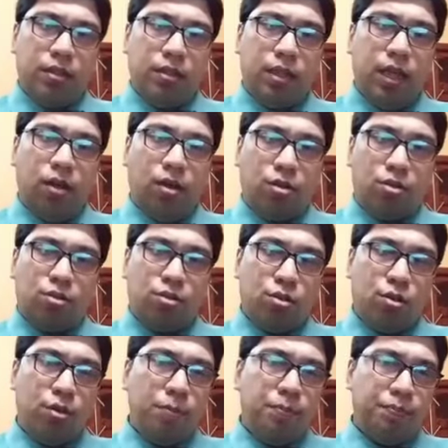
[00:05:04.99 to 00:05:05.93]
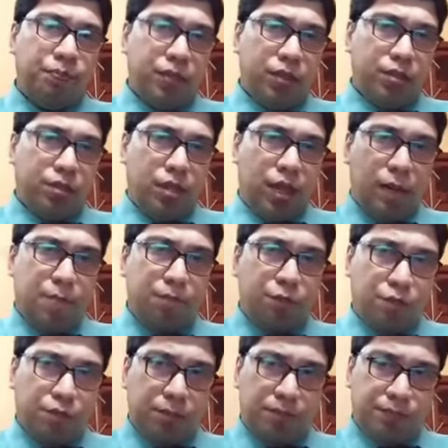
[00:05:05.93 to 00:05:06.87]
They also
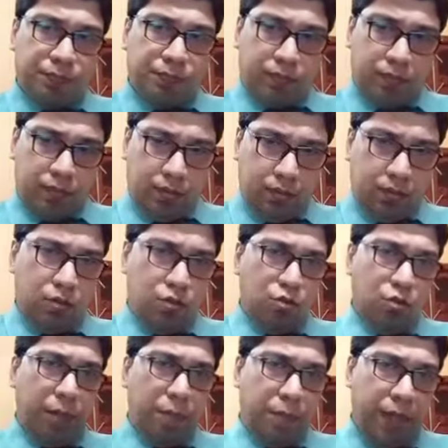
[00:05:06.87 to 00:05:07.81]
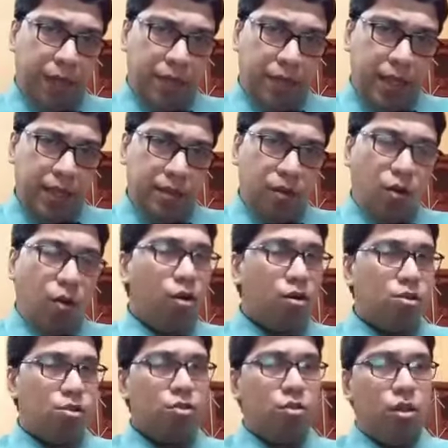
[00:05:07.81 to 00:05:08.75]
serves to the patient,
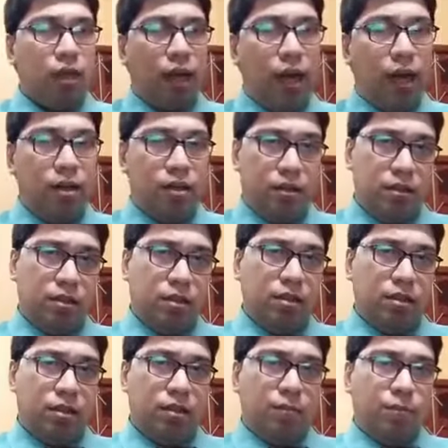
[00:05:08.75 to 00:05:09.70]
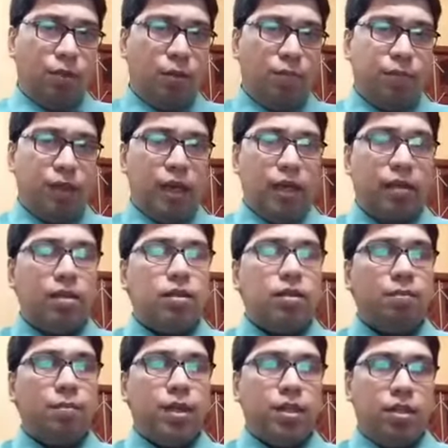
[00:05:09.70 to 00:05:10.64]
also learns from the
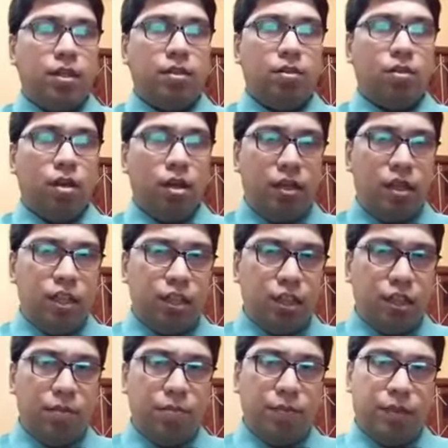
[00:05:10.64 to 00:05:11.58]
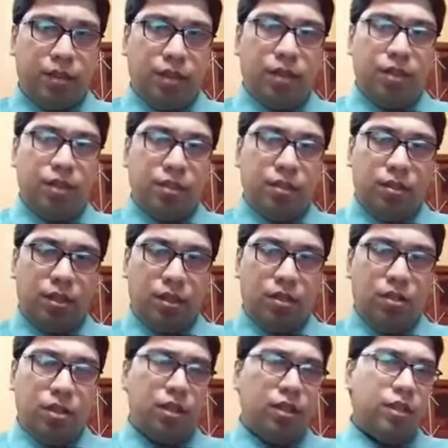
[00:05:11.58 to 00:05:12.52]
patient condition, patient's
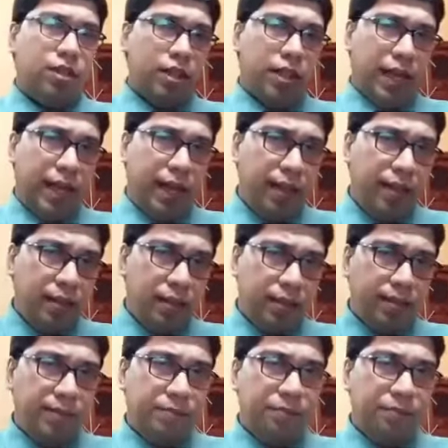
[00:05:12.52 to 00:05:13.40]
deteriorated health,